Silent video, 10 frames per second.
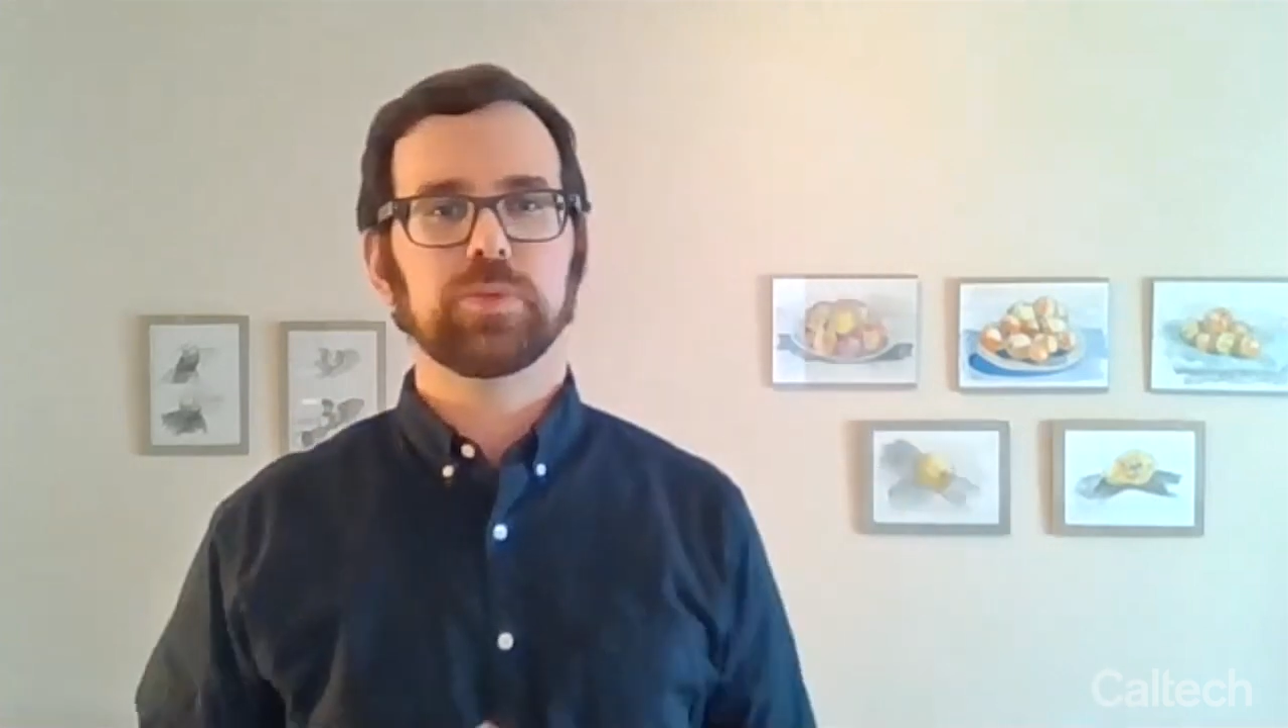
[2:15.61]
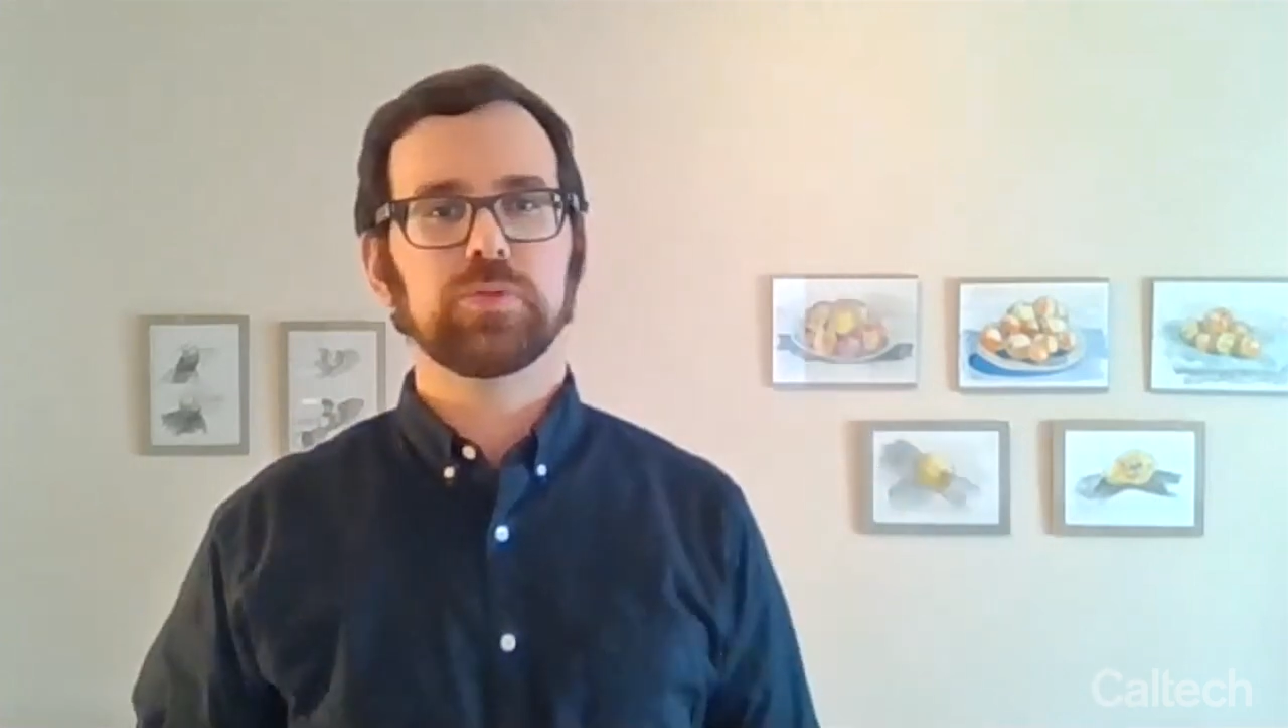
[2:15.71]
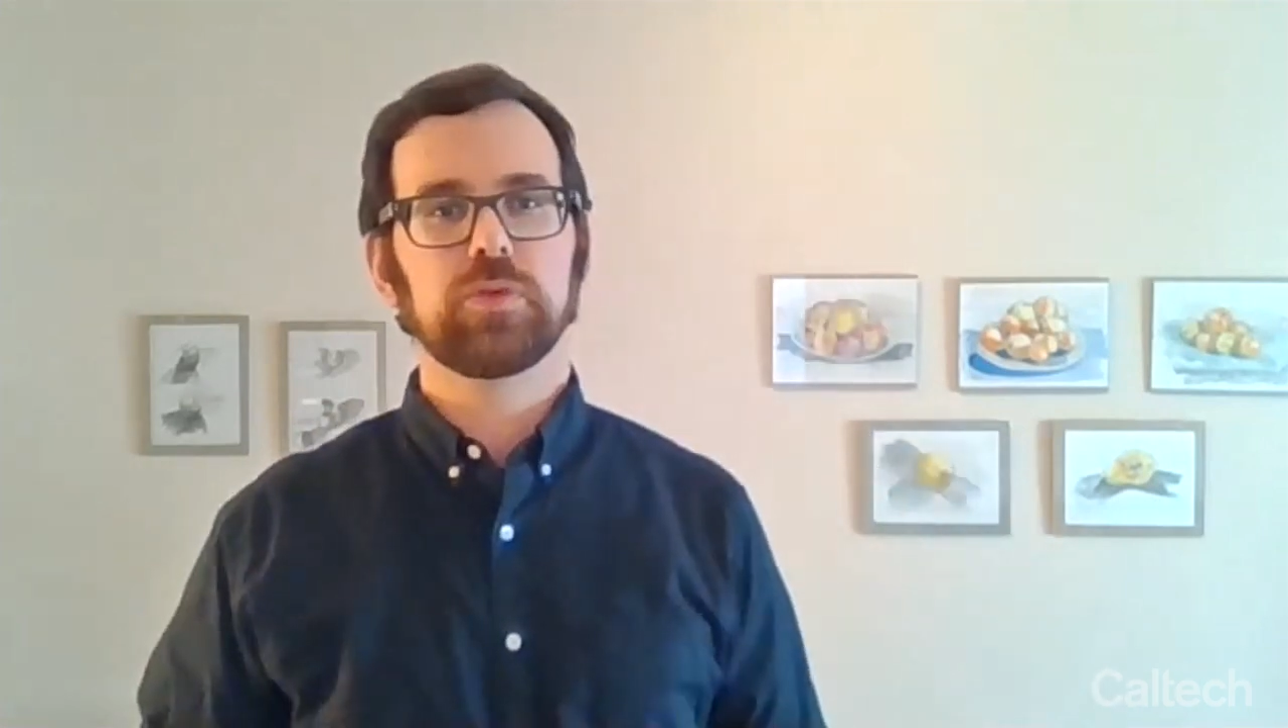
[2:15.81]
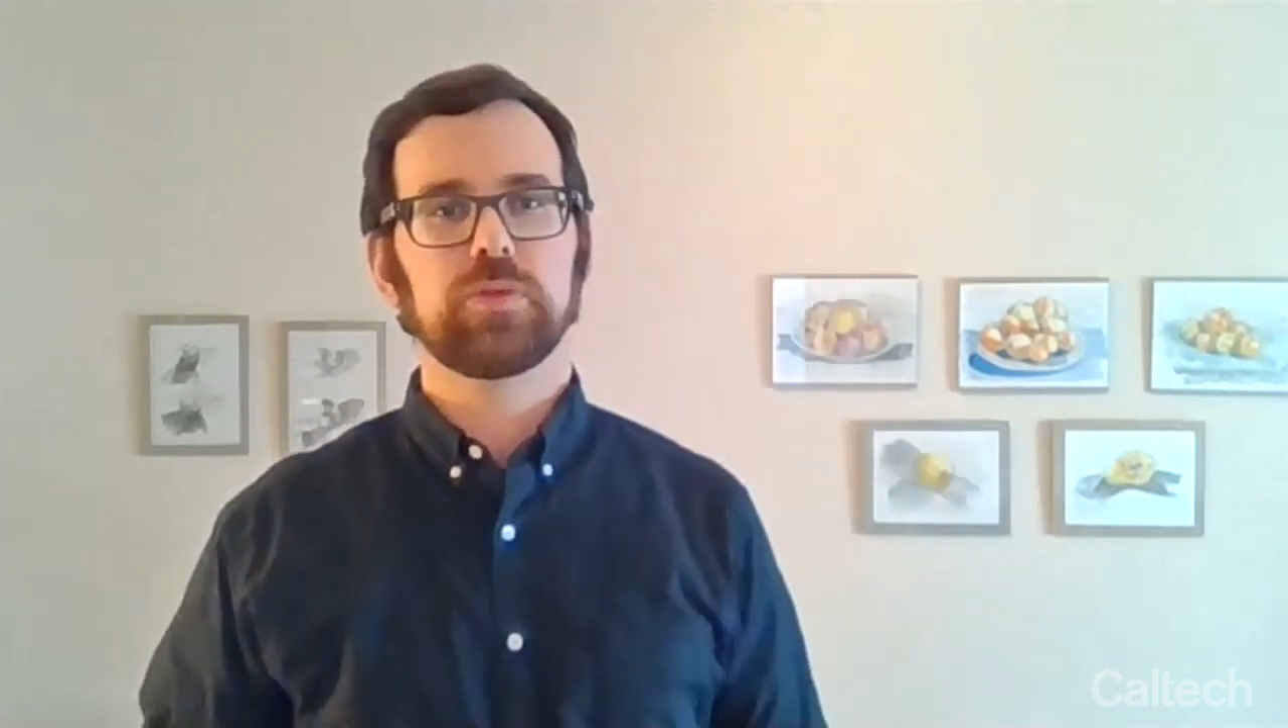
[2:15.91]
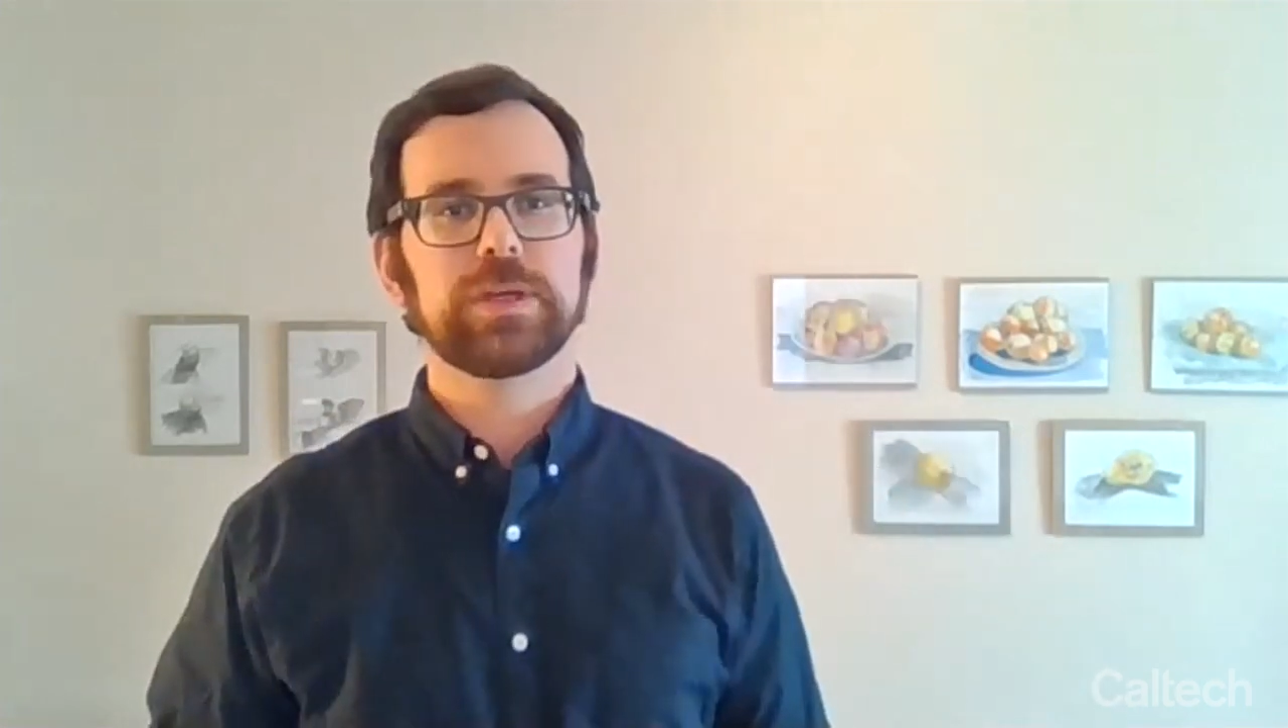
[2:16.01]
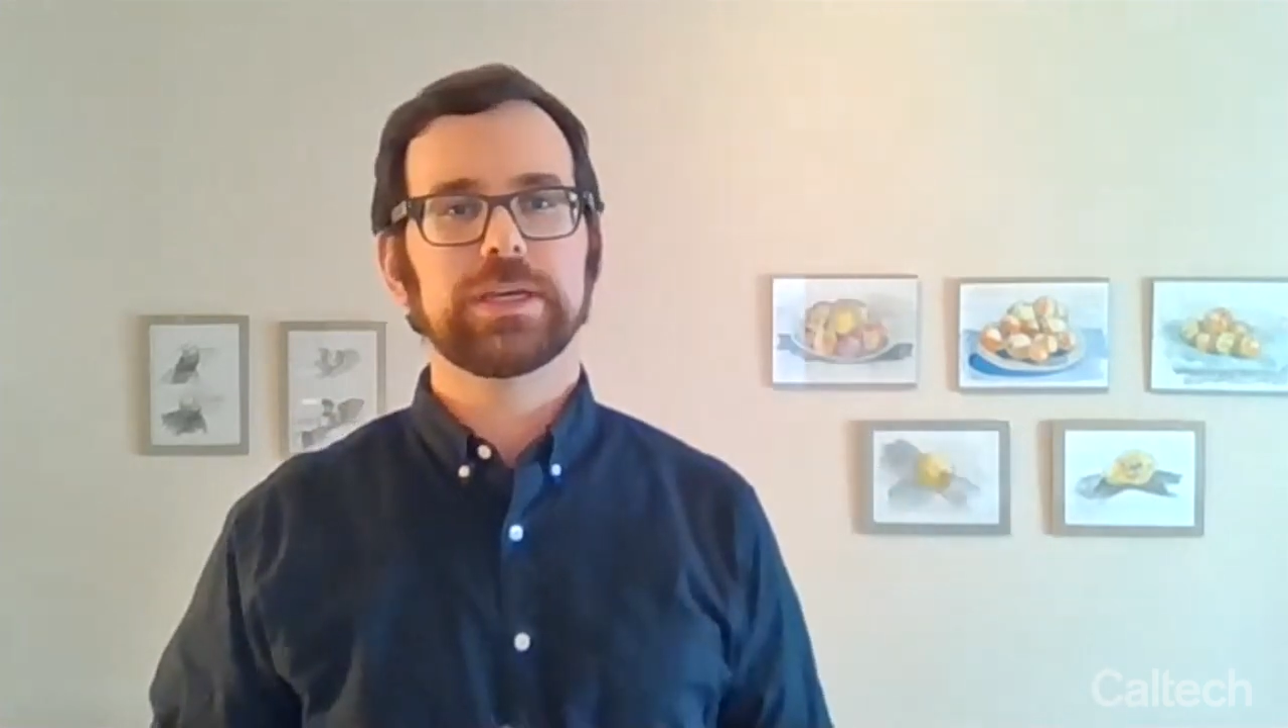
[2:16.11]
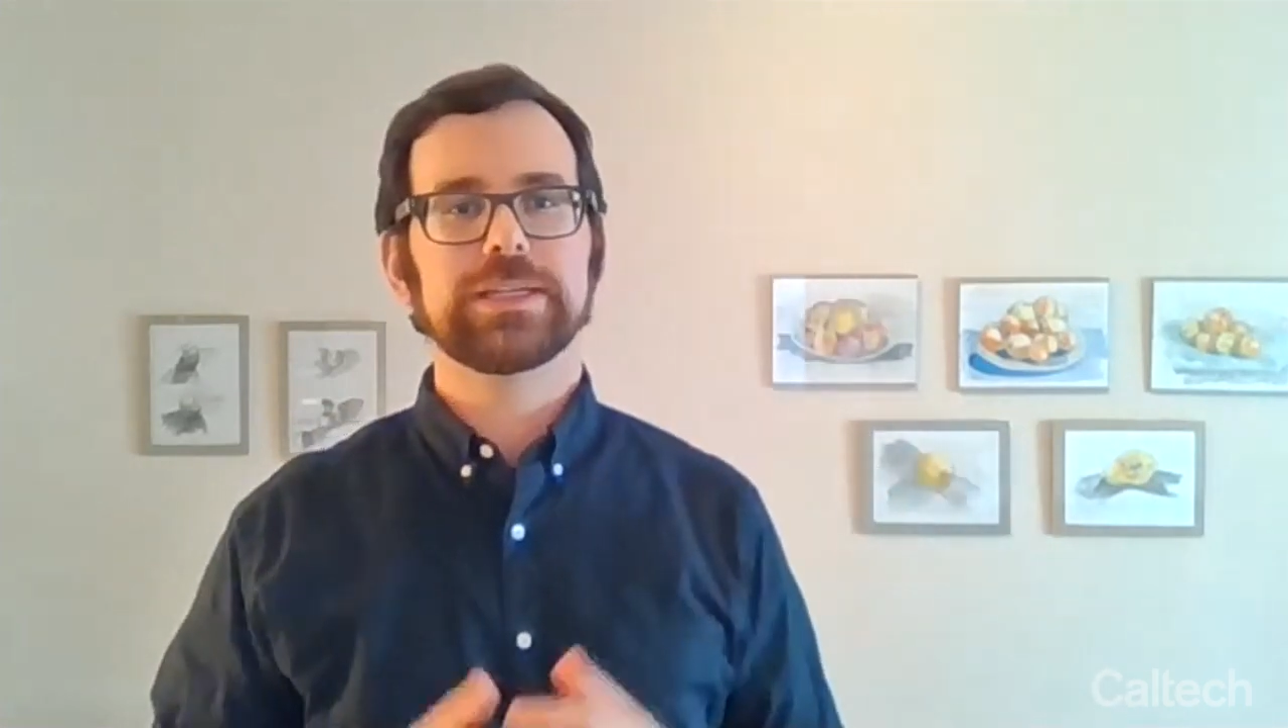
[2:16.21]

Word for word: Bond movie,